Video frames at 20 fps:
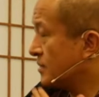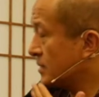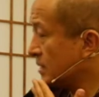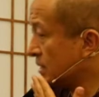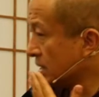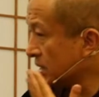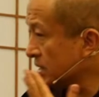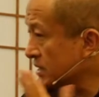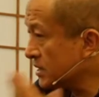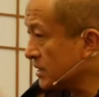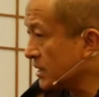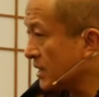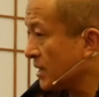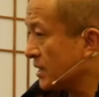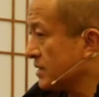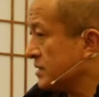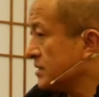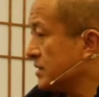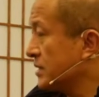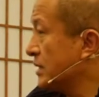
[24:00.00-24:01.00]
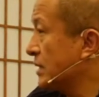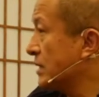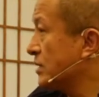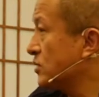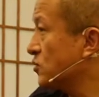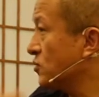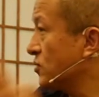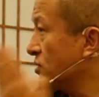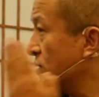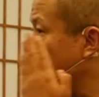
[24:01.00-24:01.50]
These guys
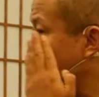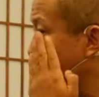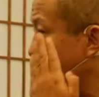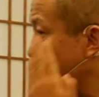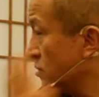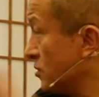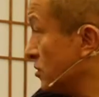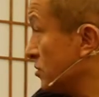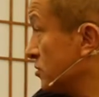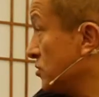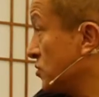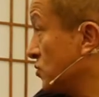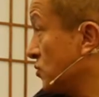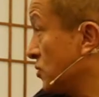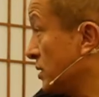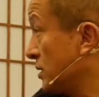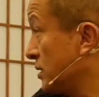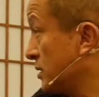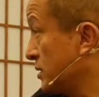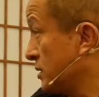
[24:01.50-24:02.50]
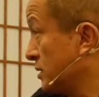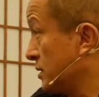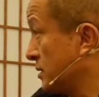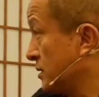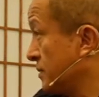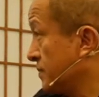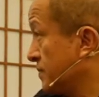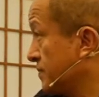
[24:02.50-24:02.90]
need to hear non-duality.